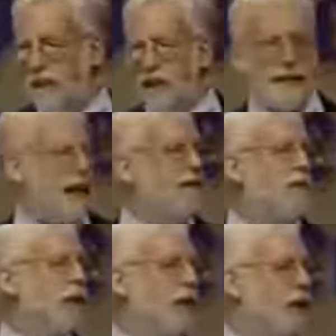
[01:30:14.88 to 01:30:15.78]
Because
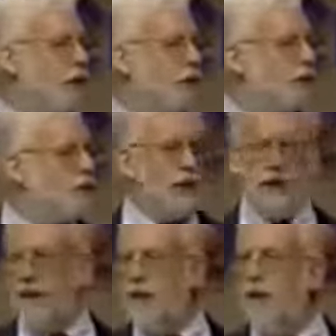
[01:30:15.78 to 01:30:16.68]
everybody knows that
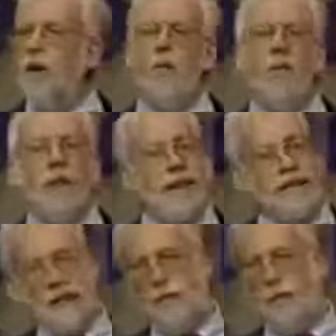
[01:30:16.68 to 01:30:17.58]
no
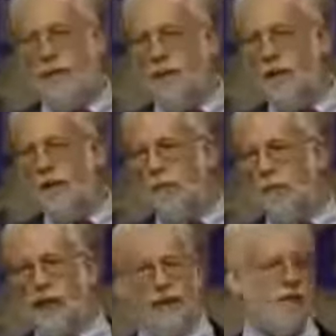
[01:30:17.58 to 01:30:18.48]
reasonable person
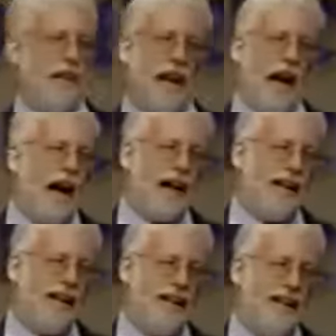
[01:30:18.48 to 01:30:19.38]
would believe in God.
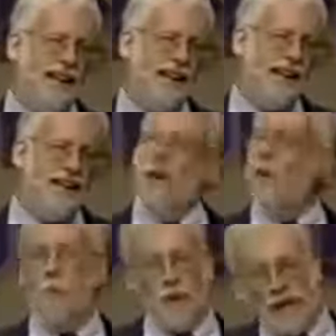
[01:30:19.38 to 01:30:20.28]

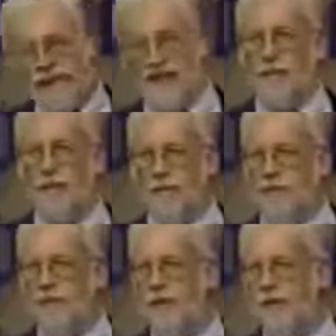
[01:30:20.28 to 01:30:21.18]
No reasonable
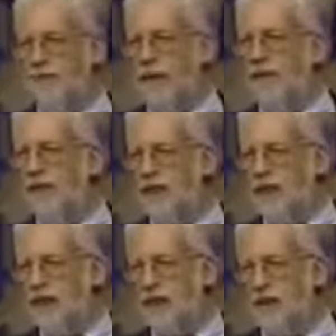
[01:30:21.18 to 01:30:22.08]
person would believe in
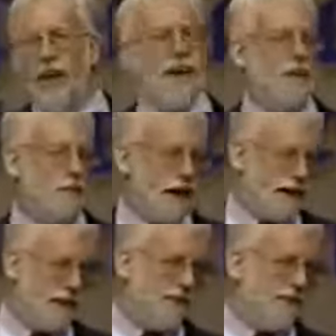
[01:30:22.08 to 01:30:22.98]
Jesus Christ
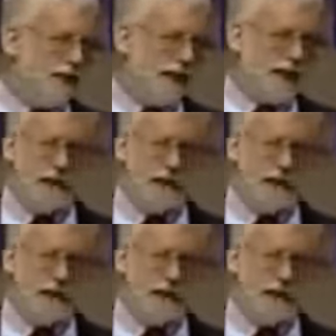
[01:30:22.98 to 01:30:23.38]
rising from the